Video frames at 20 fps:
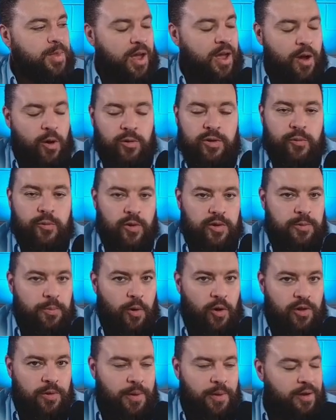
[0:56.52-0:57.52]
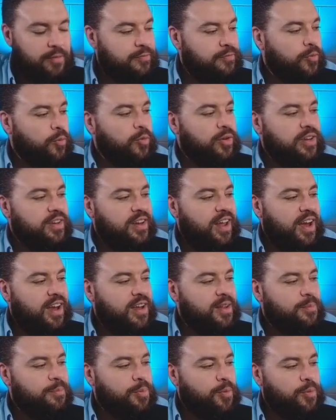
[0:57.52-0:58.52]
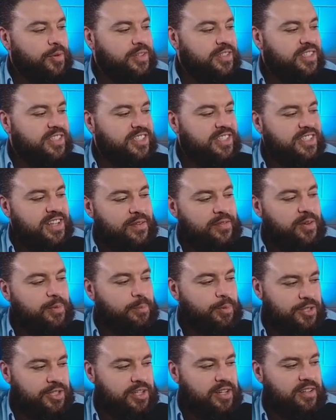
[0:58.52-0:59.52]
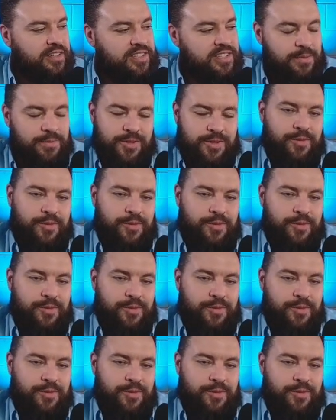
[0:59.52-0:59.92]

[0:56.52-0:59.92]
they only run the ball about 49.7% of the